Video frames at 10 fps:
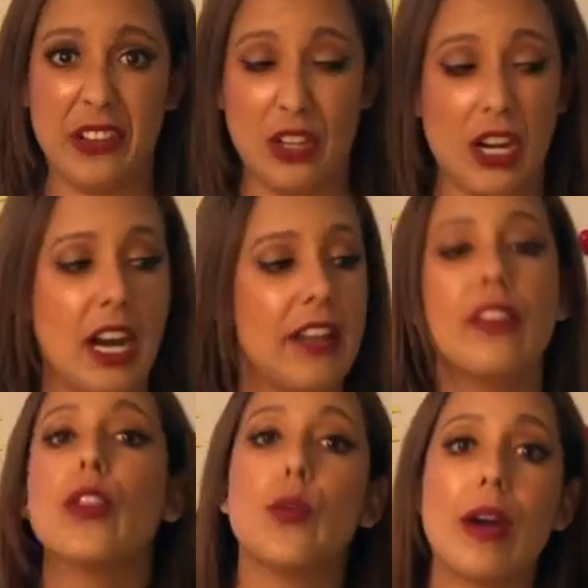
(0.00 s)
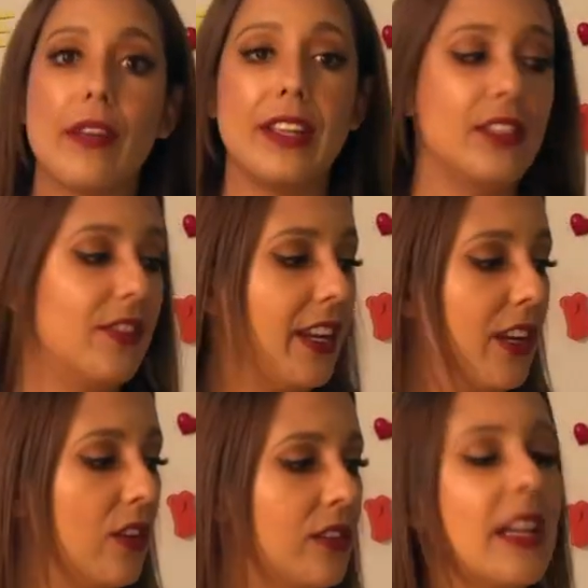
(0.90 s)
lot throughout these
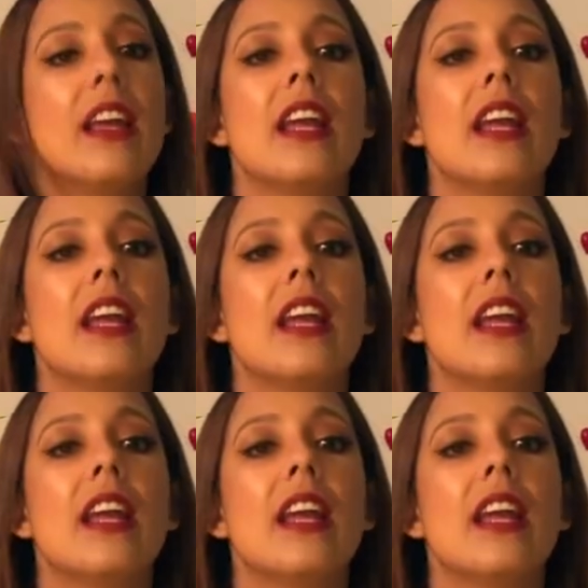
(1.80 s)
videos